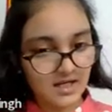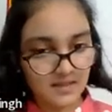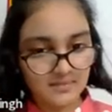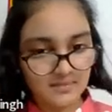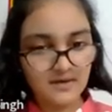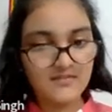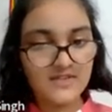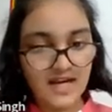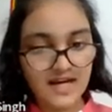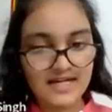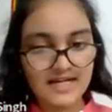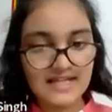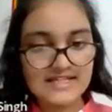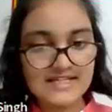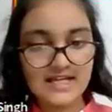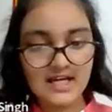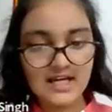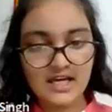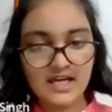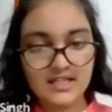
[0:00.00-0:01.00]
above that
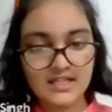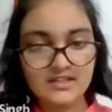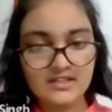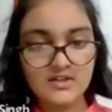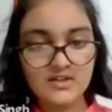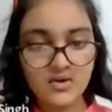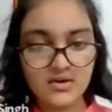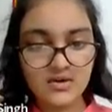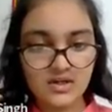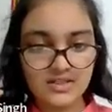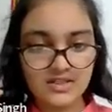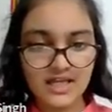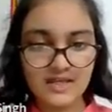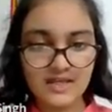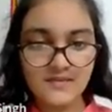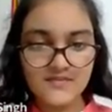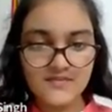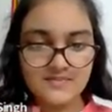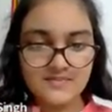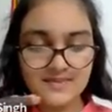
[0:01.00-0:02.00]
is another
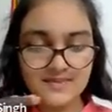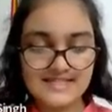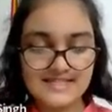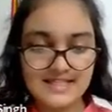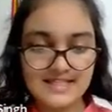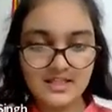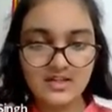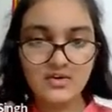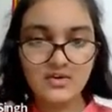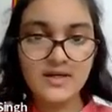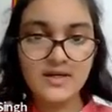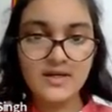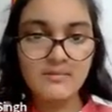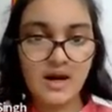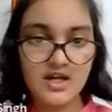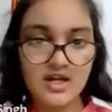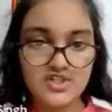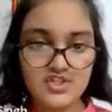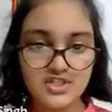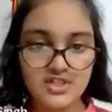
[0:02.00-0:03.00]
type of spacing called
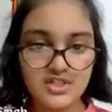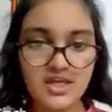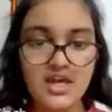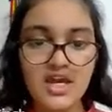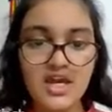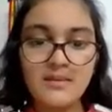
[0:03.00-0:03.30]
margin.